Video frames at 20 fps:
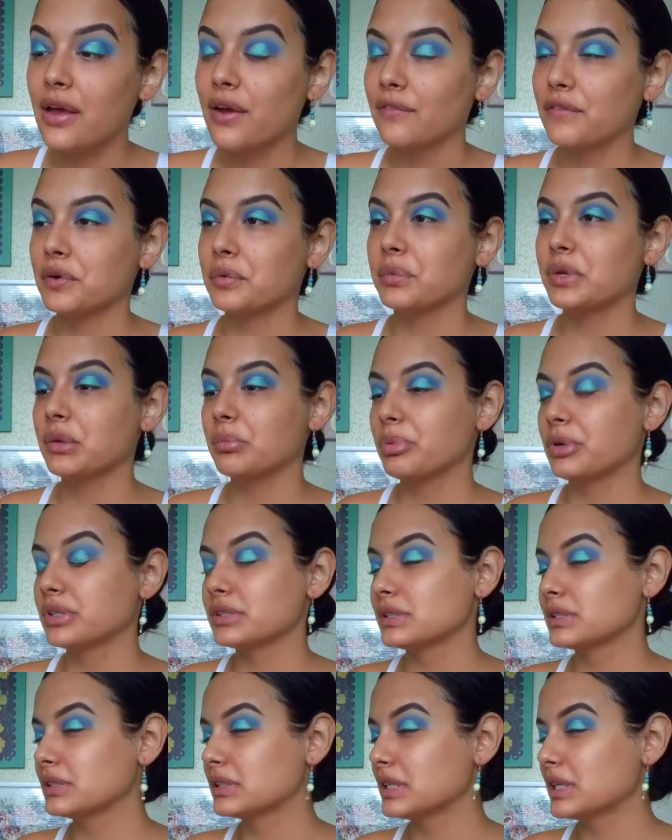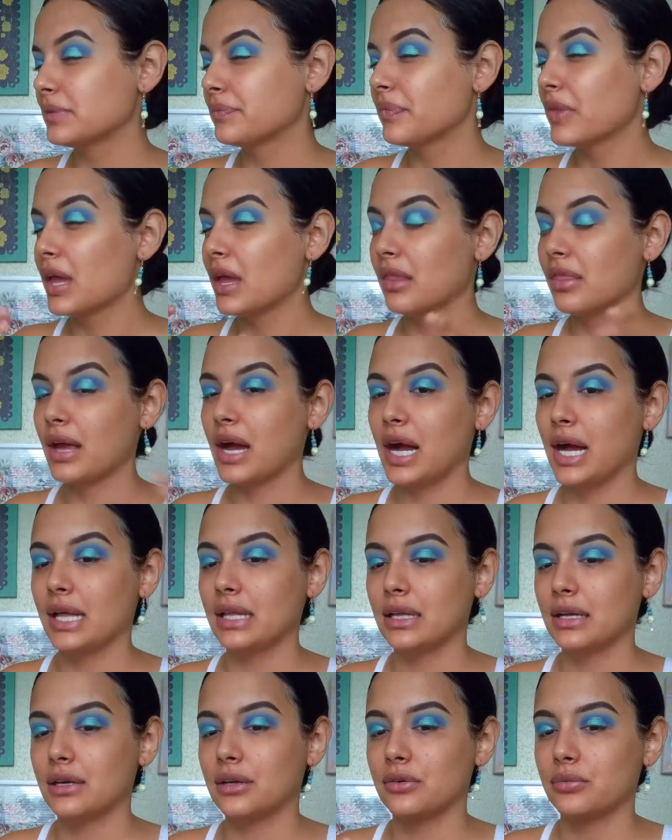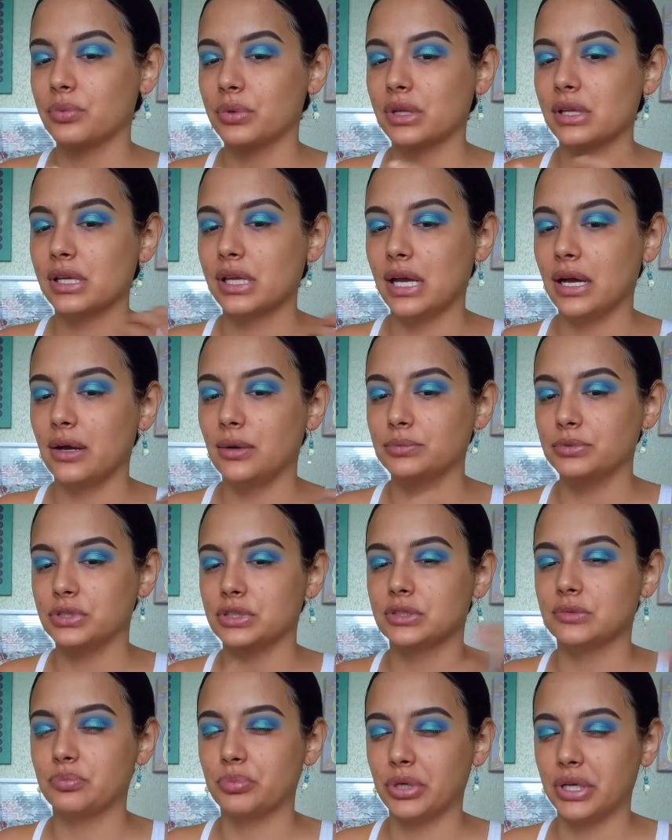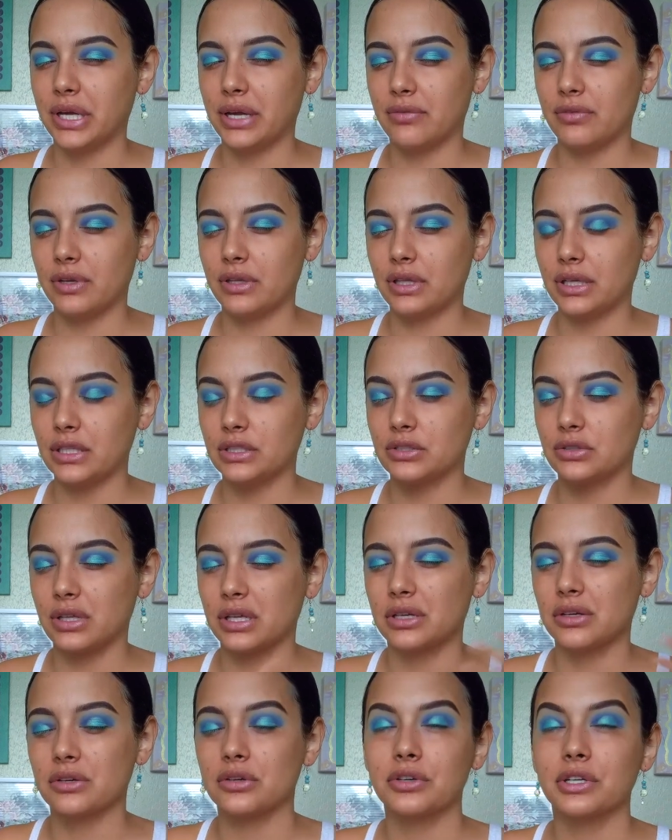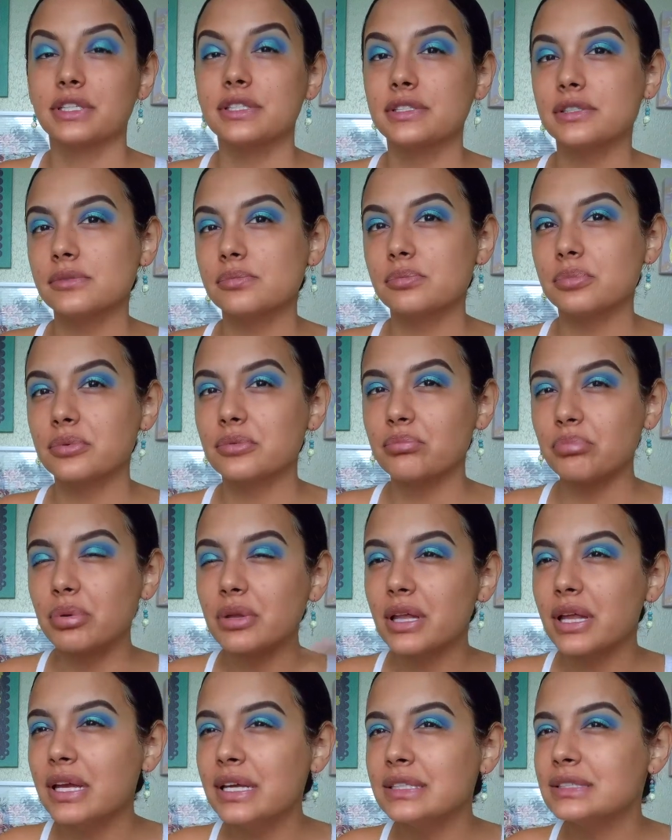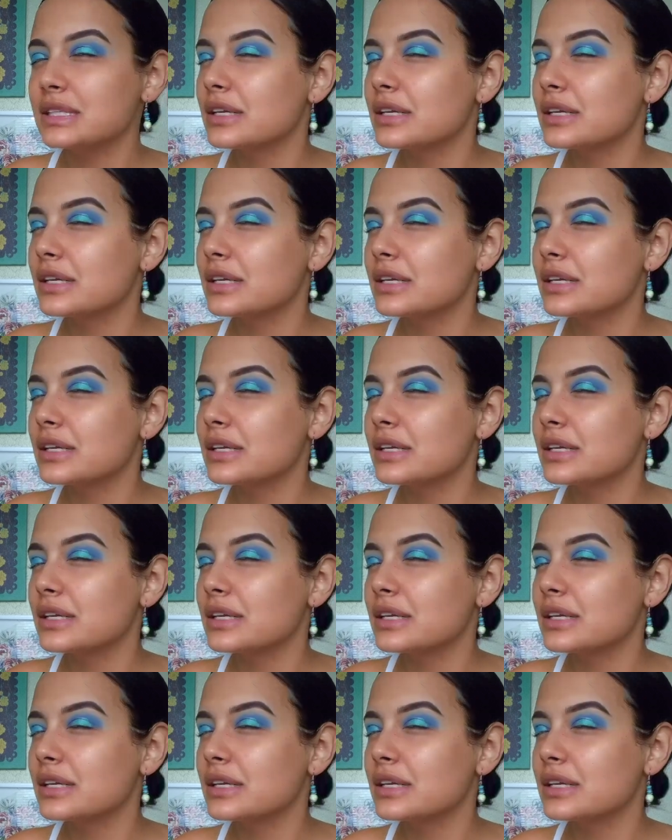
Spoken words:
For me personally, the eyeliner really helps just bring everything to like a crisp place.